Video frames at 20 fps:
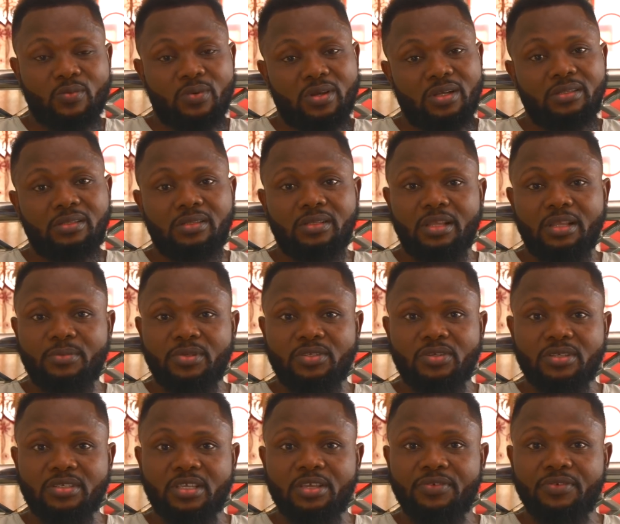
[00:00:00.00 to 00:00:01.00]
well, let me
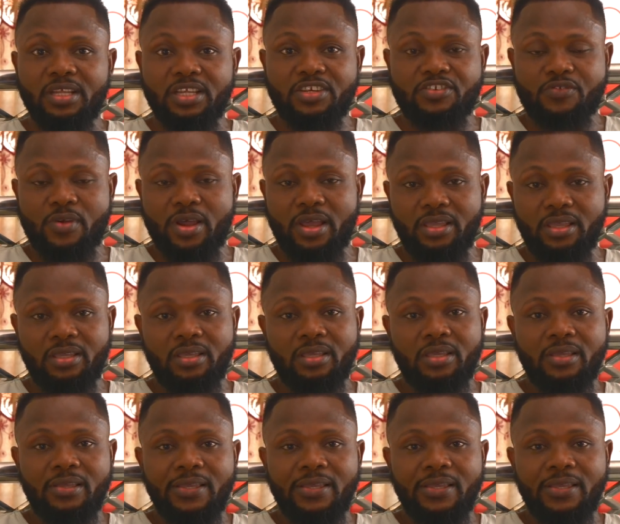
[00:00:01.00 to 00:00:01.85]
just give it a try.